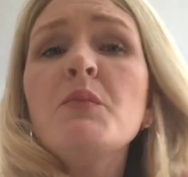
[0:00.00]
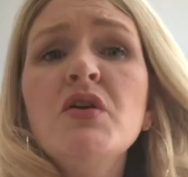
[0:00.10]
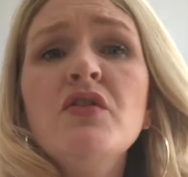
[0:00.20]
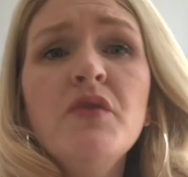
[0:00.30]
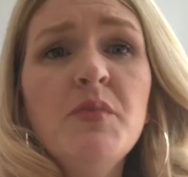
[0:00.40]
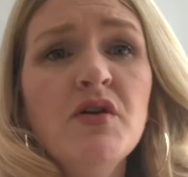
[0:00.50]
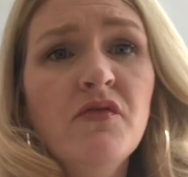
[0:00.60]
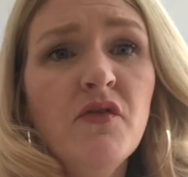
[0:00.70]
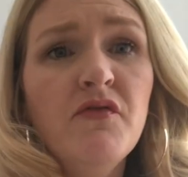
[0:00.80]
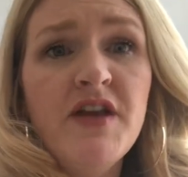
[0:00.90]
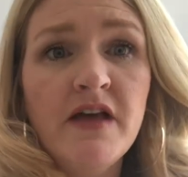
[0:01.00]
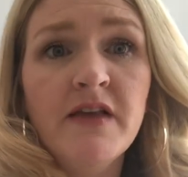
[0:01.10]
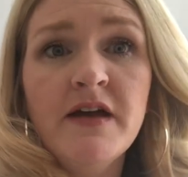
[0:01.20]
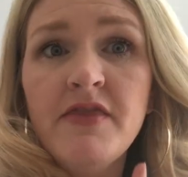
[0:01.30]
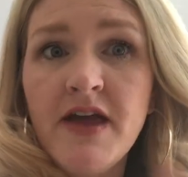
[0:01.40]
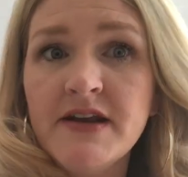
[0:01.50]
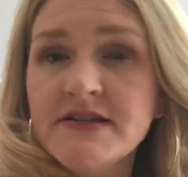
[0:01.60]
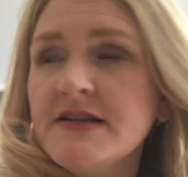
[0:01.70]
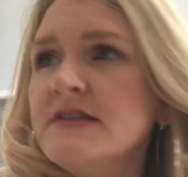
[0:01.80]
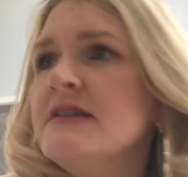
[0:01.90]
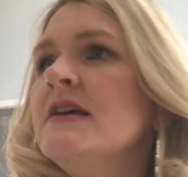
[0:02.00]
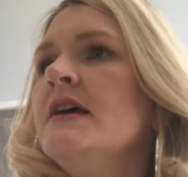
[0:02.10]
beautiful, beautiful vanilla. That is it.